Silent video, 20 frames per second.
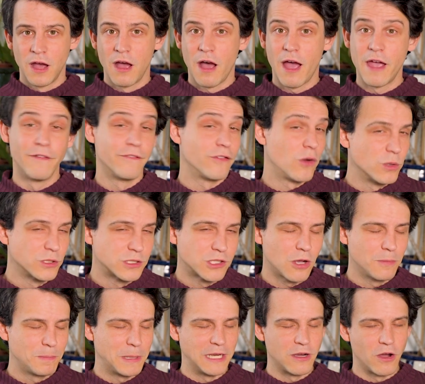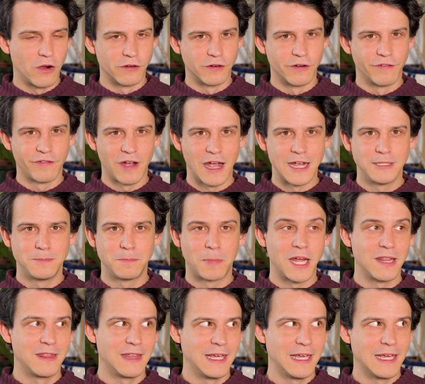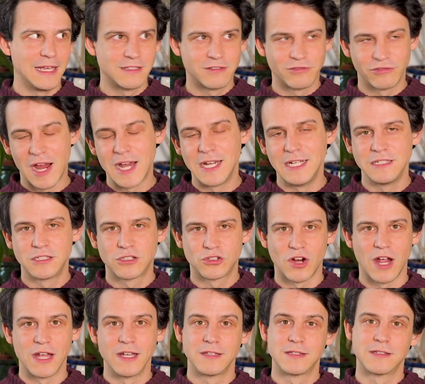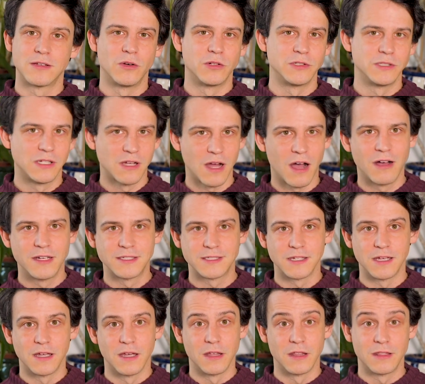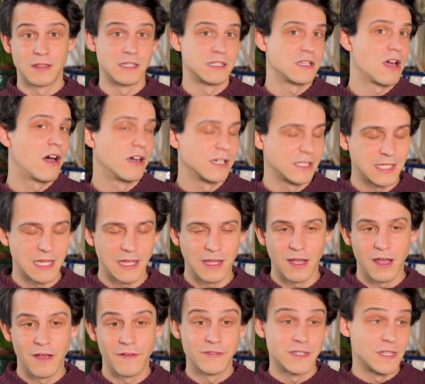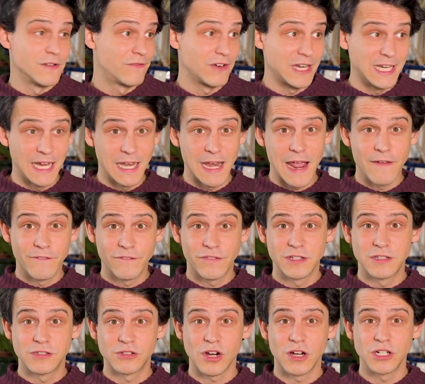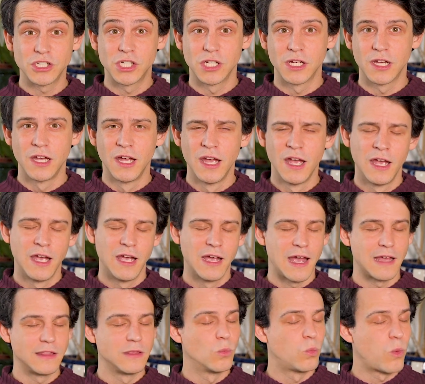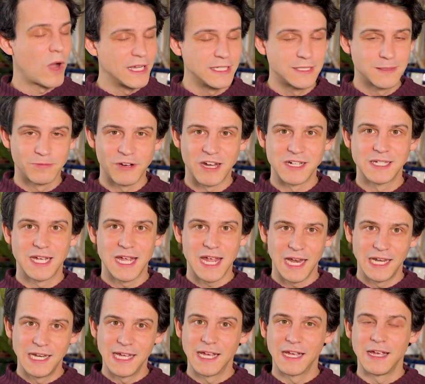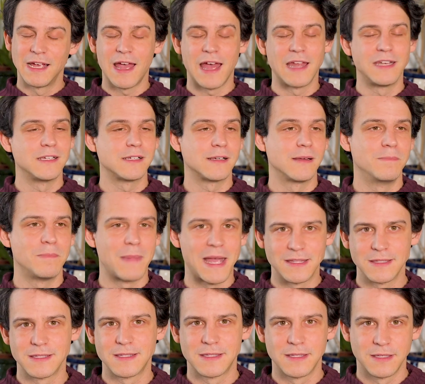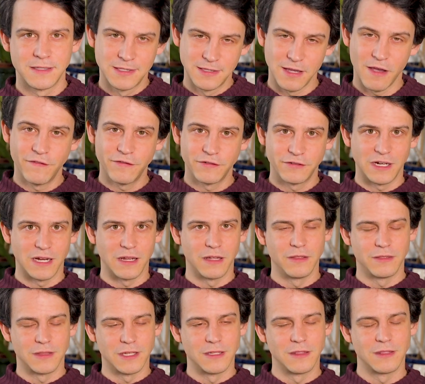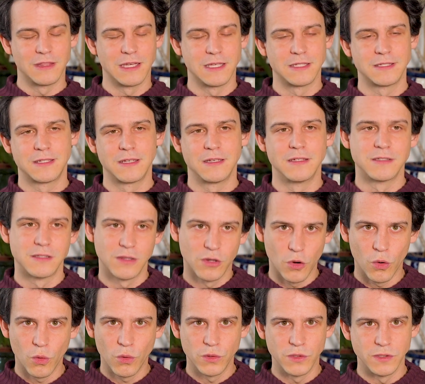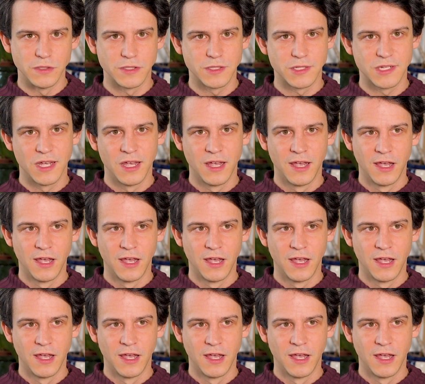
I have also been horrified by the Israeli strikes on Gaza, the targeting of civilian infrastructure, and the widespread killing and immense suffering that this has caused.